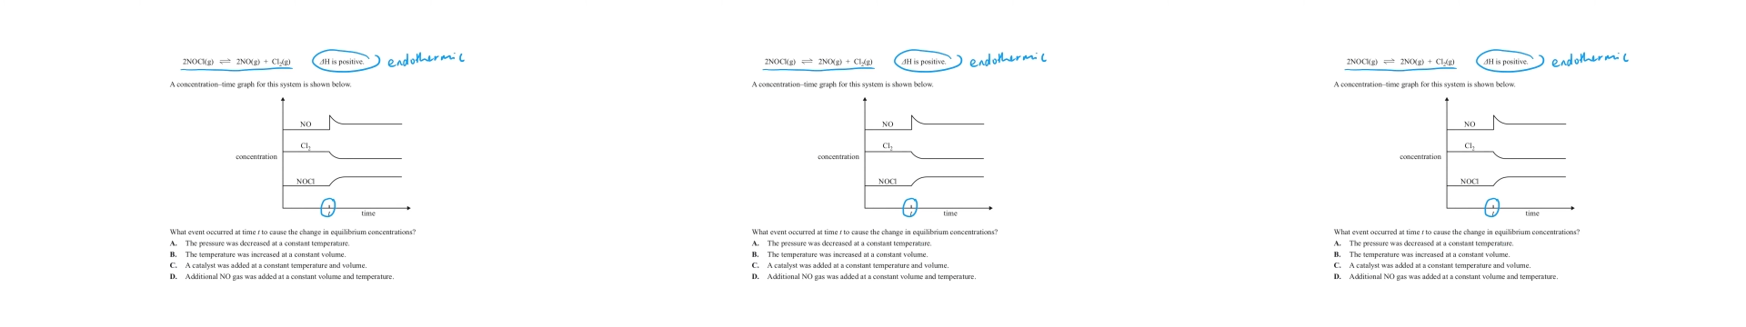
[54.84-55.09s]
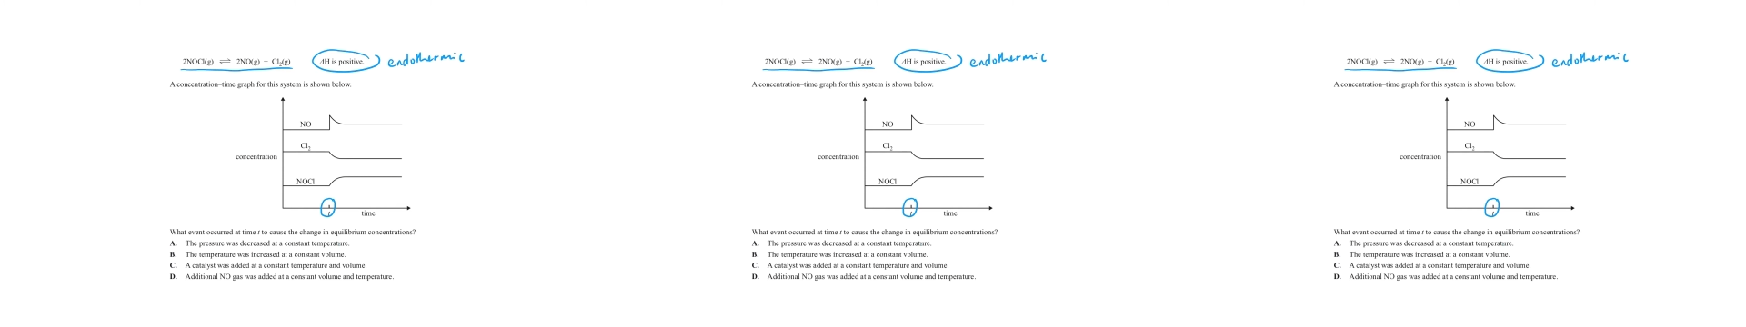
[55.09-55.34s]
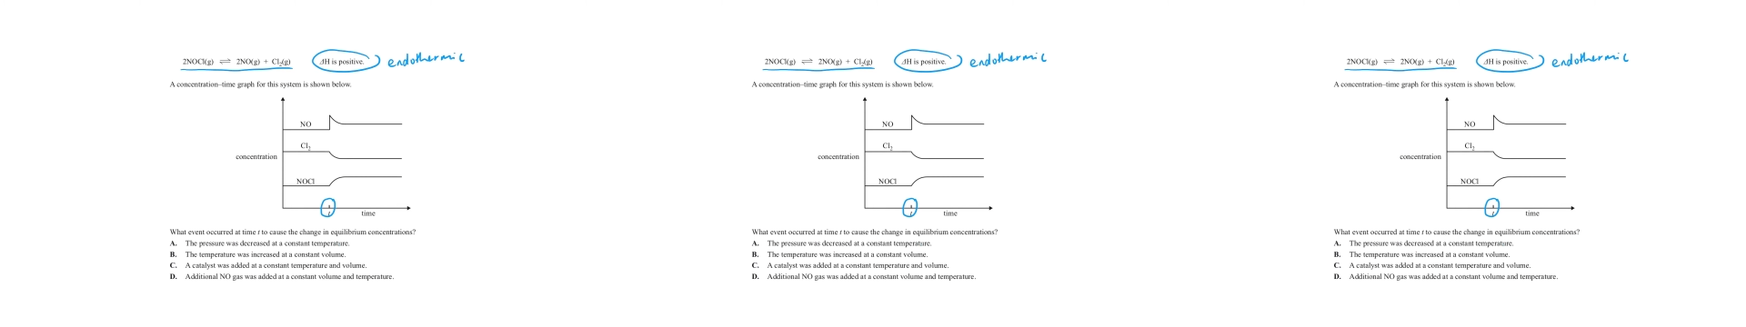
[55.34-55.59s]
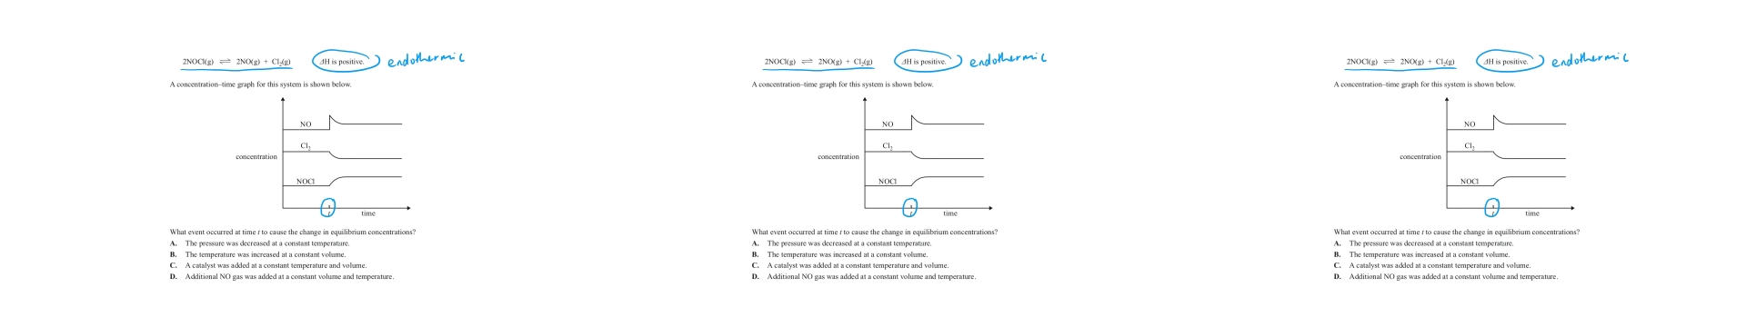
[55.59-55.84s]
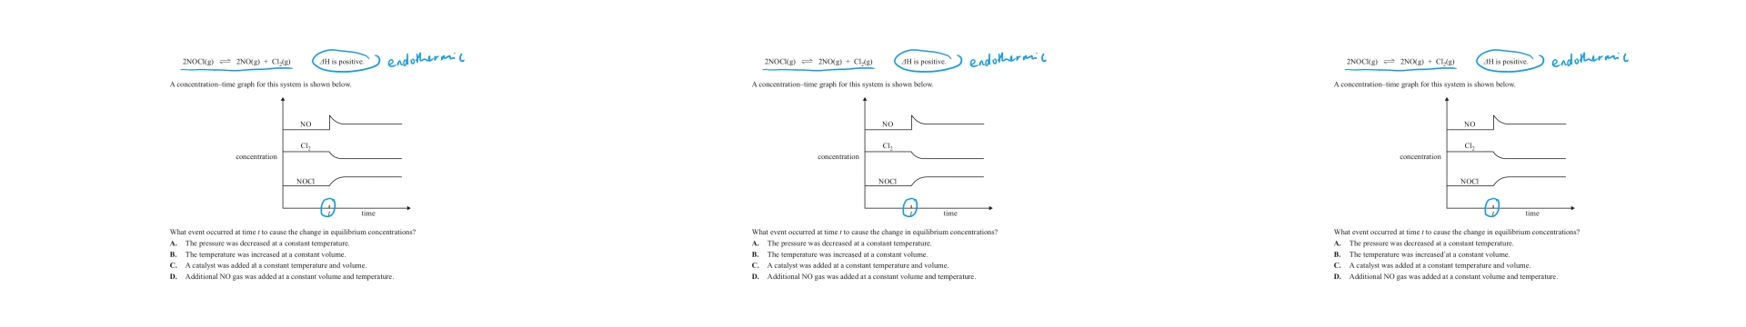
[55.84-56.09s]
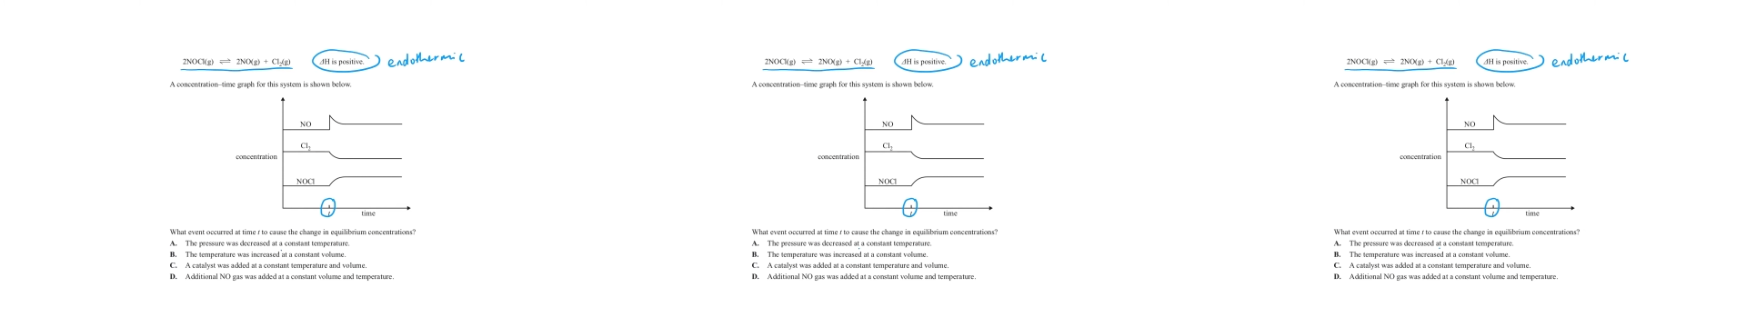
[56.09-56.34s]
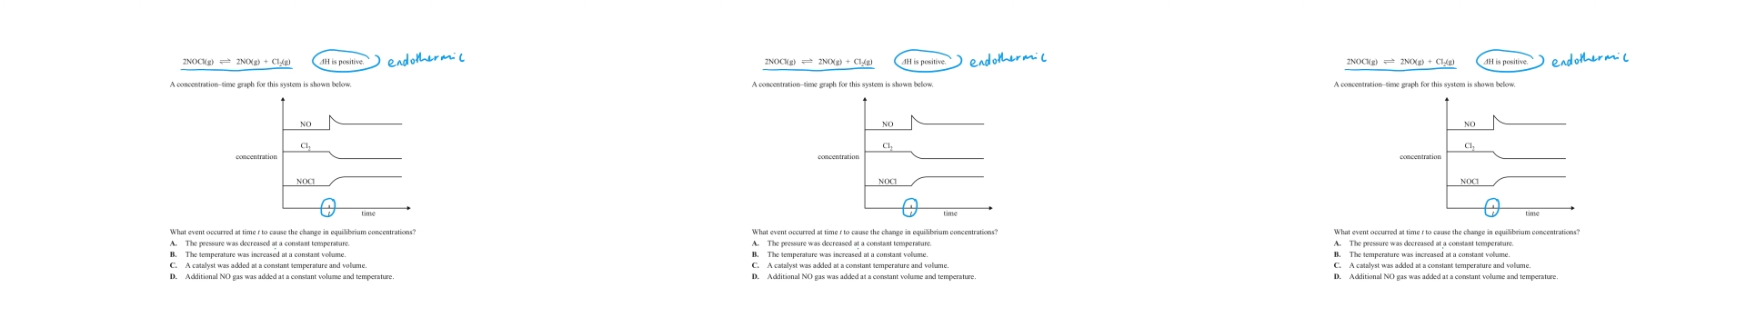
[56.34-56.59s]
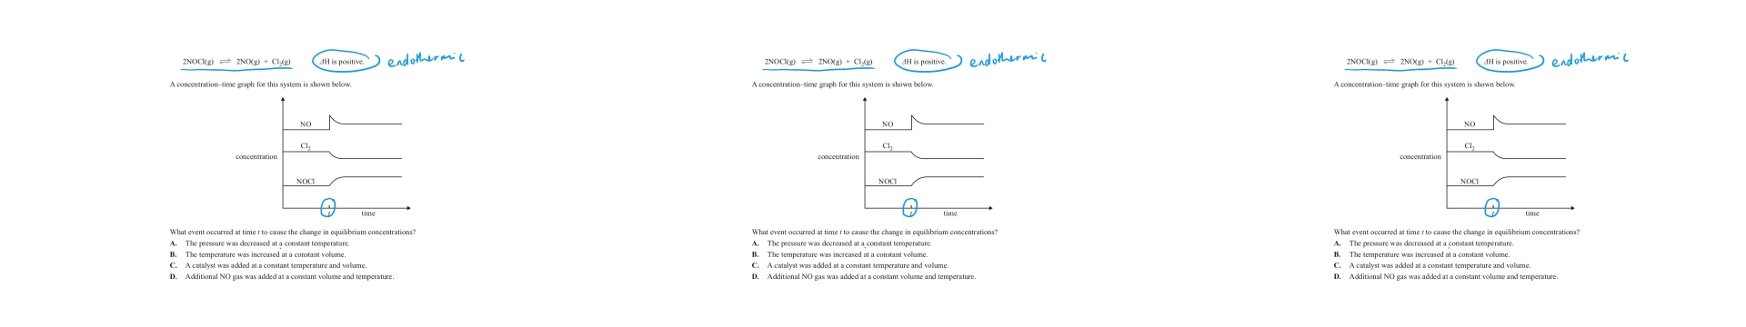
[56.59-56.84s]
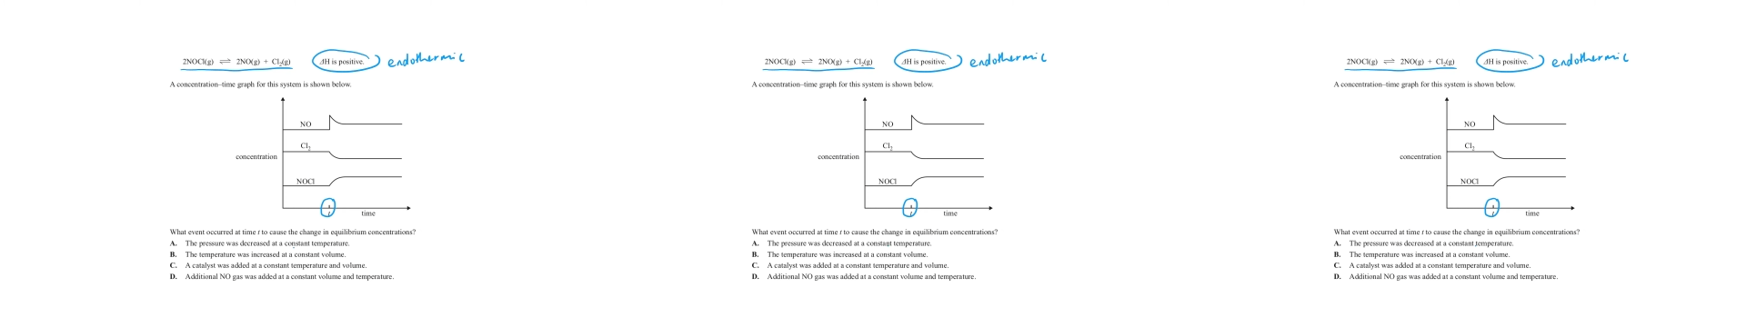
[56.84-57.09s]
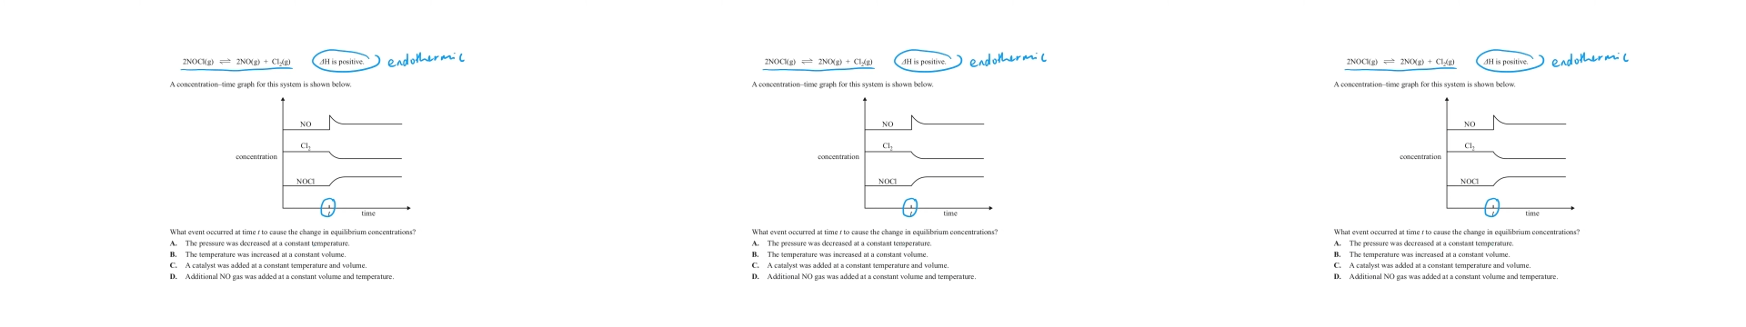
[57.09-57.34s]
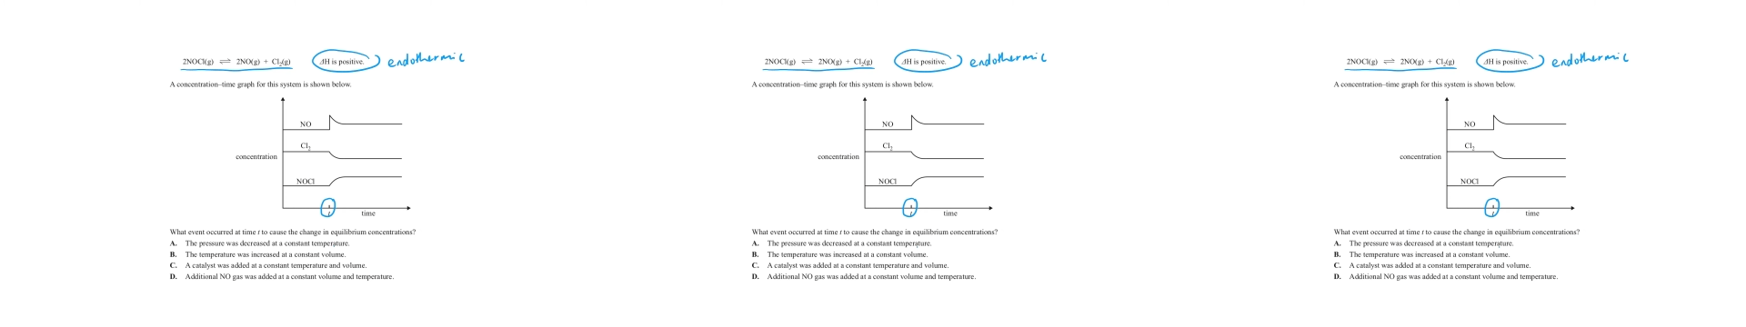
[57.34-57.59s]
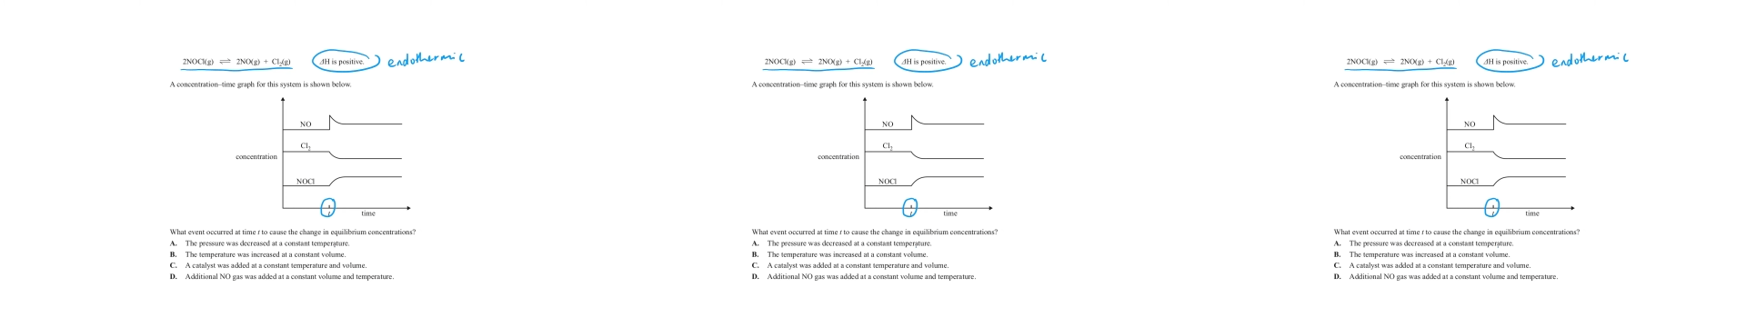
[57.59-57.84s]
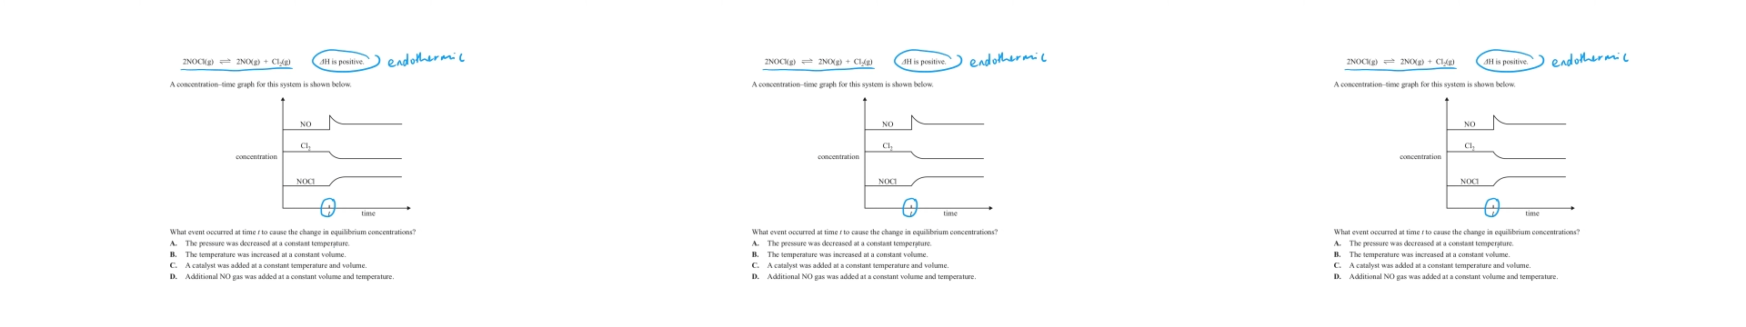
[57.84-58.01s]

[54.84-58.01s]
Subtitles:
Nobody's mouth can be seen.